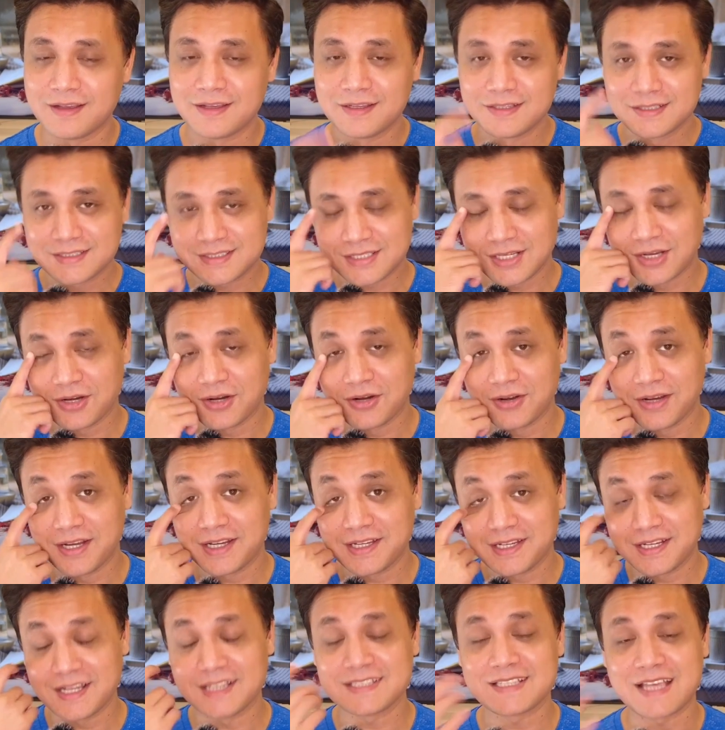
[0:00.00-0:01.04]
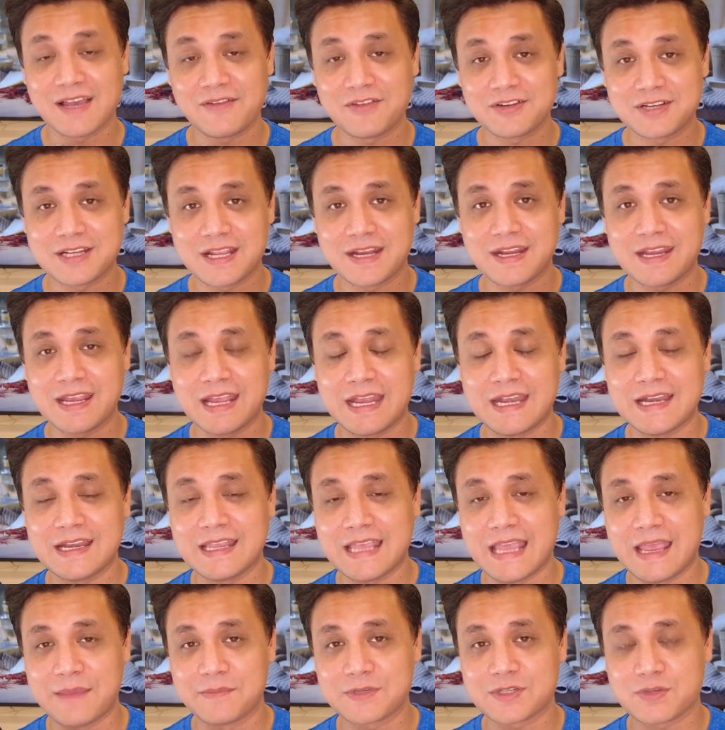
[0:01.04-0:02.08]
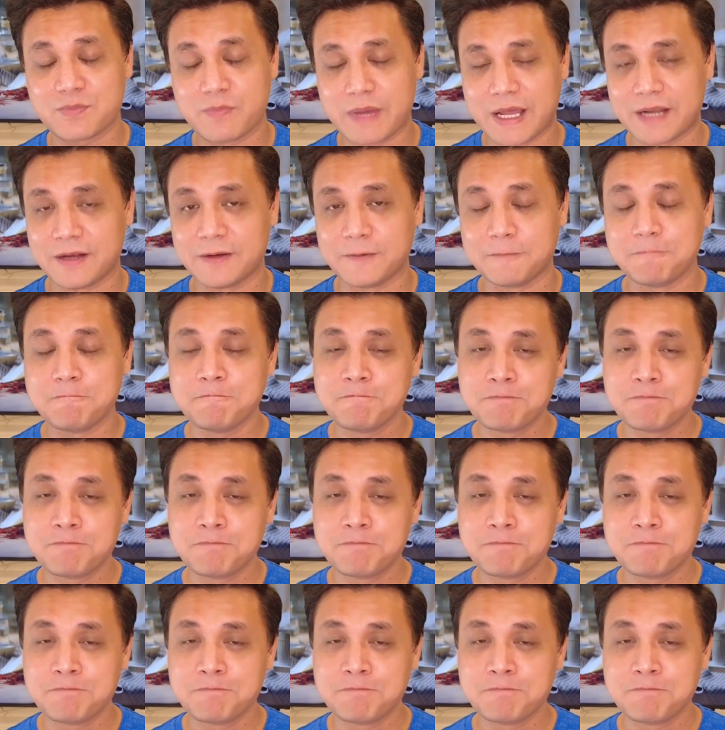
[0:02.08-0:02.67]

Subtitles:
So it does have a dedicated games panel.